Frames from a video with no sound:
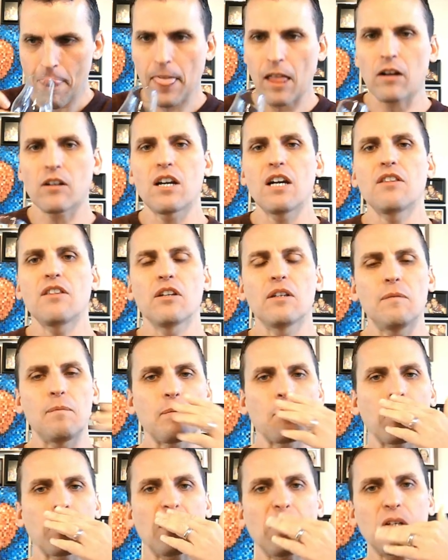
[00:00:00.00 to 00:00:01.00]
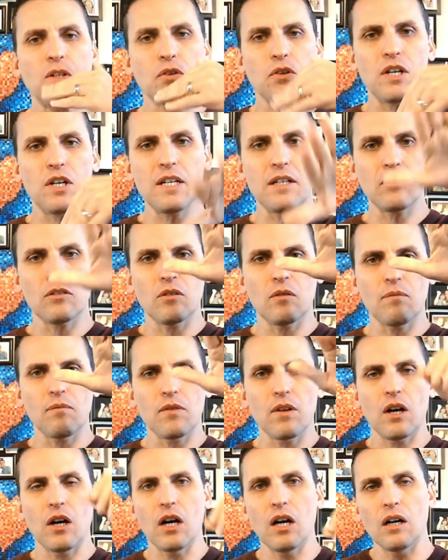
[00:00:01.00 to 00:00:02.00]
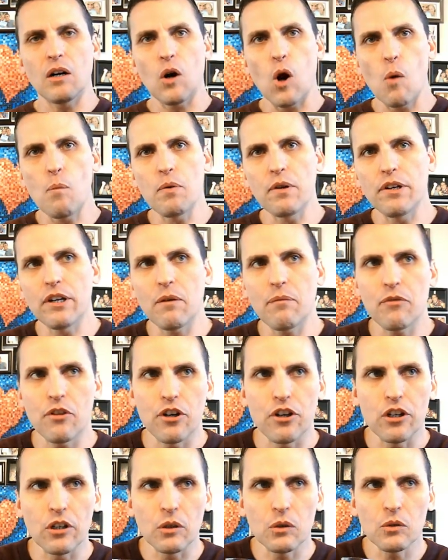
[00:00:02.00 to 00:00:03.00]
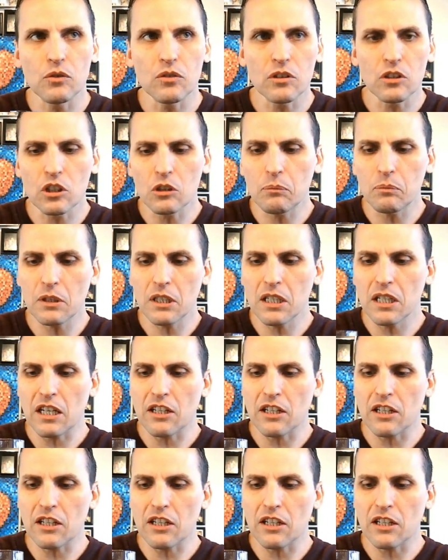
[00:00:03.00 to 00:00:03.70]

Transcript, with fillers: Okay, the drink opened up the nose a little bit,